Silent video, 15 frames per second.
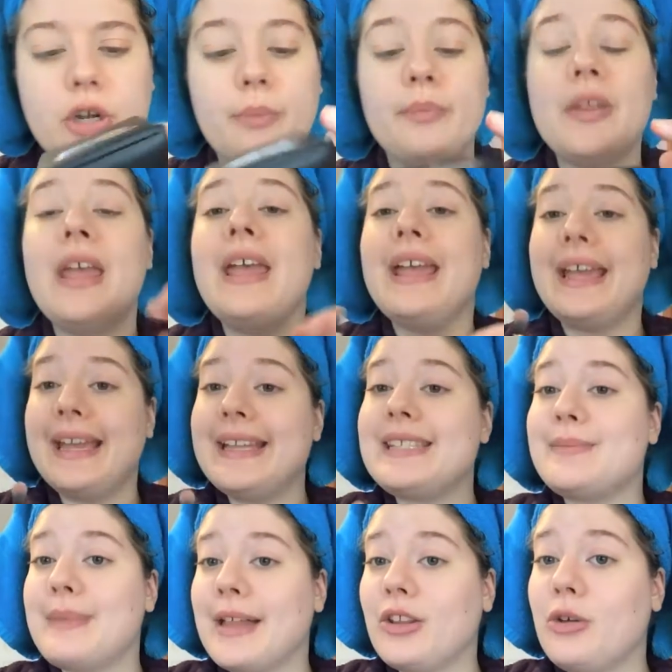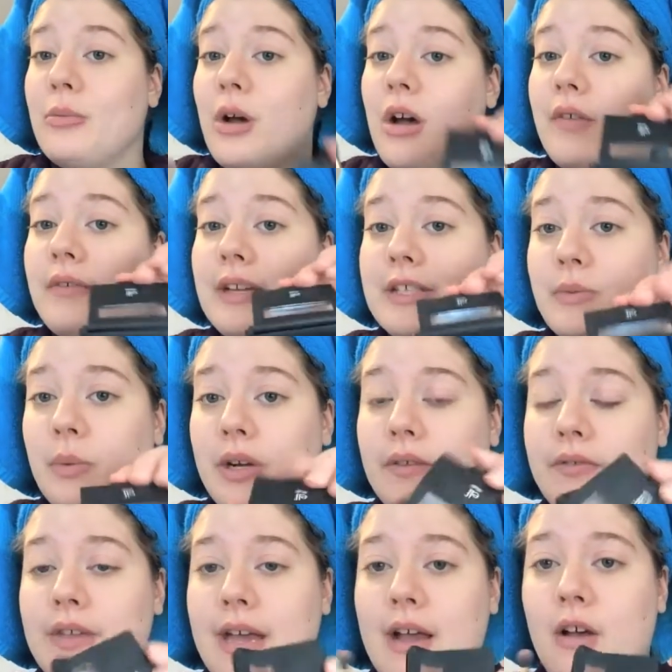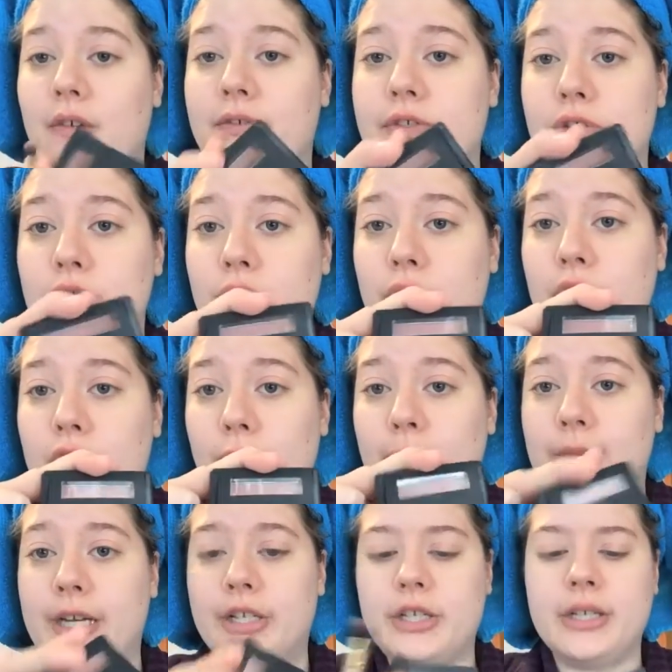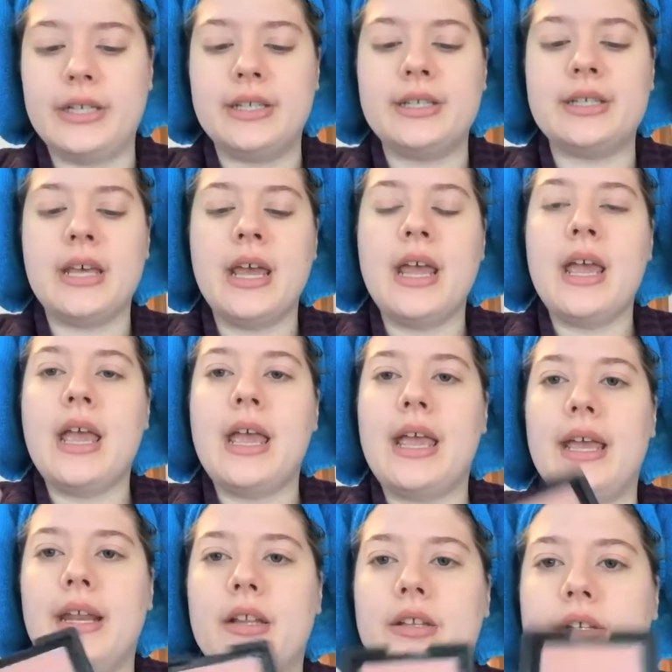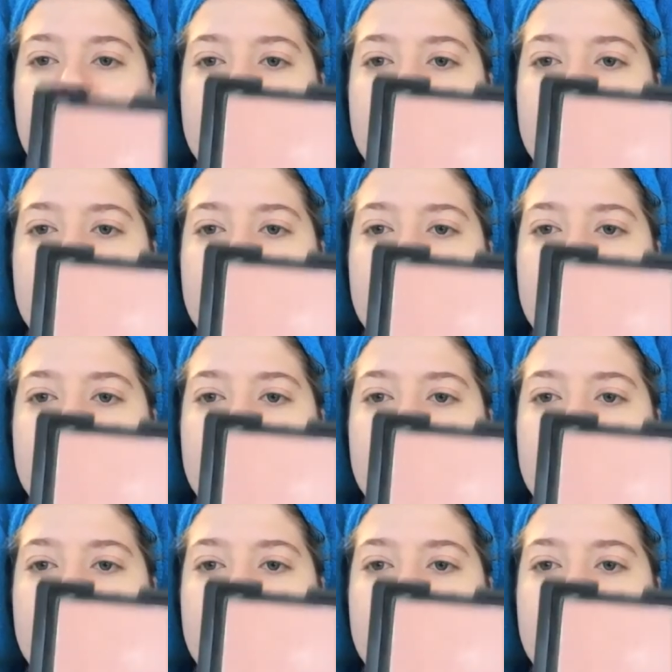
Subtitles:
to show. It's Mellow Mauve. It's one of the e.l.f. Studio blushes, and it